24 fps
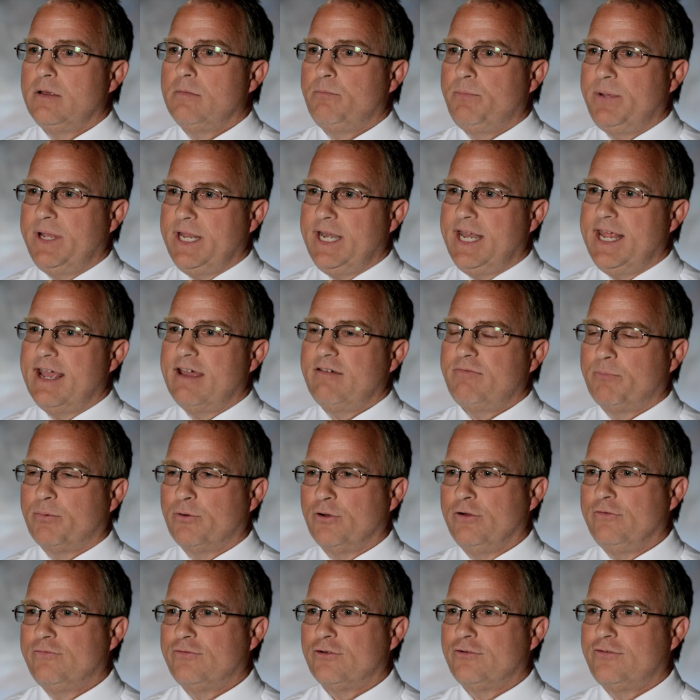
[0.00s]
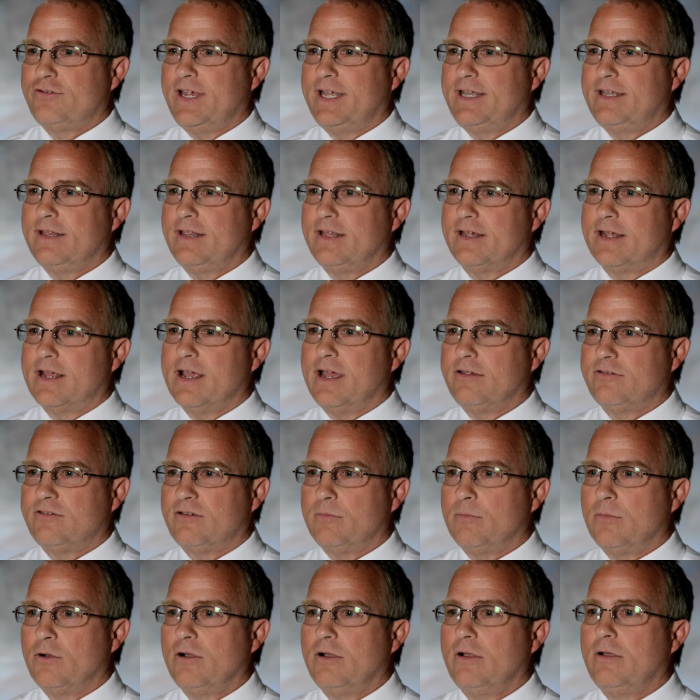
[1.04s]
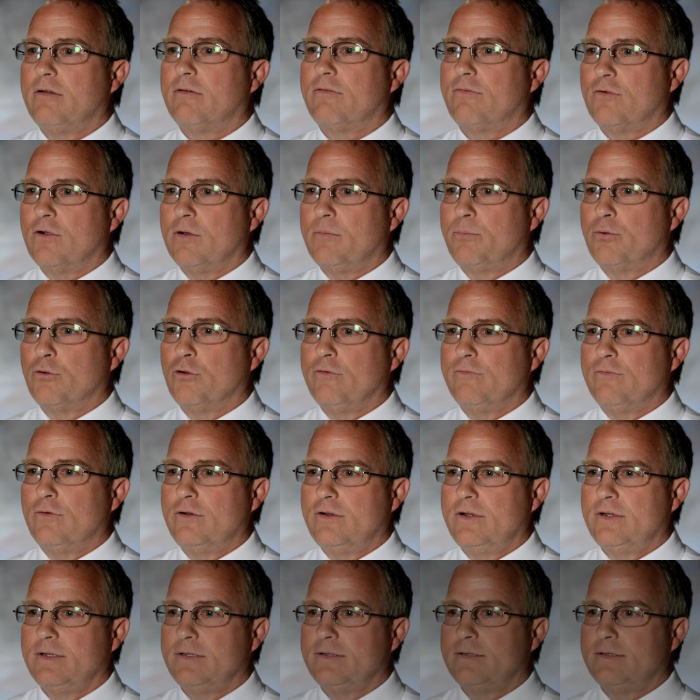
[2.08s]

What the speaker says: PDF proofs are sent to the customer for approval.